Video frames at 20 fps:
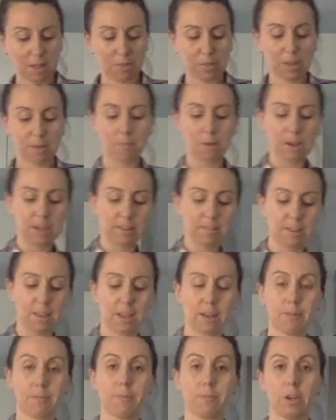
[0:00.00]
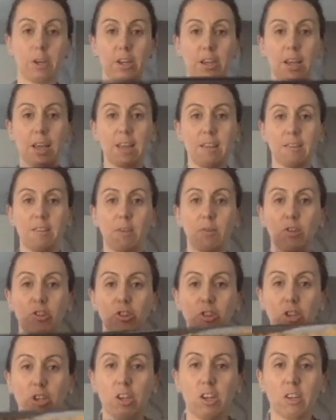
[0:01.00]
I think mine's in, okay? So it
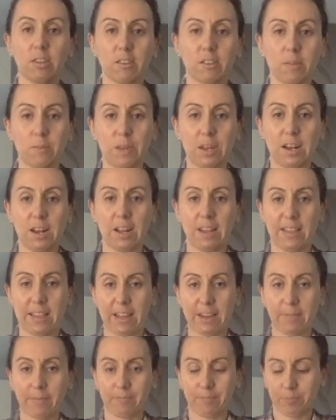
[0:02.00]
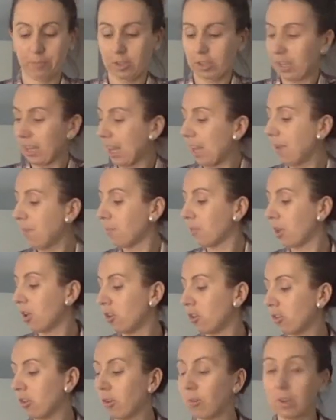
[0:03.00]
should look something like that, okay?
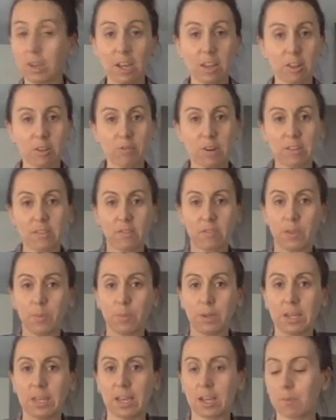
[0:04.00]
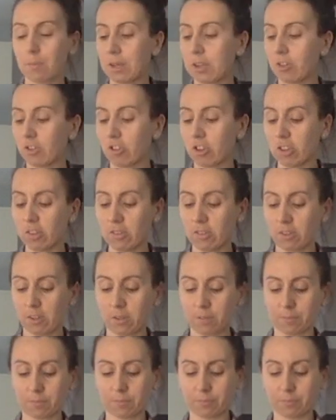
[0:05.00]
So get the rest of your mini egg mixtures.